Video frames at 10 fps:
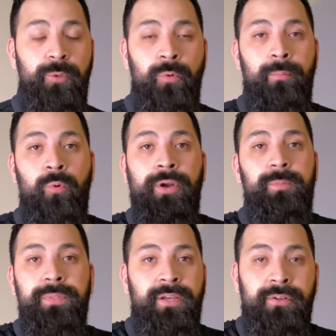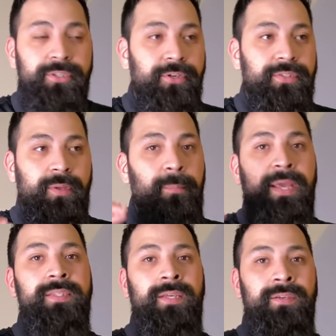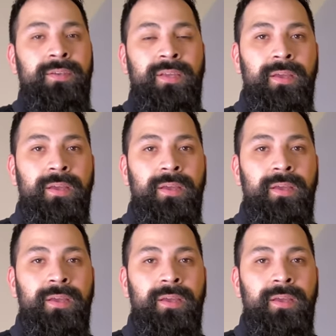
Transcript: want more SPL and you're just a bass head,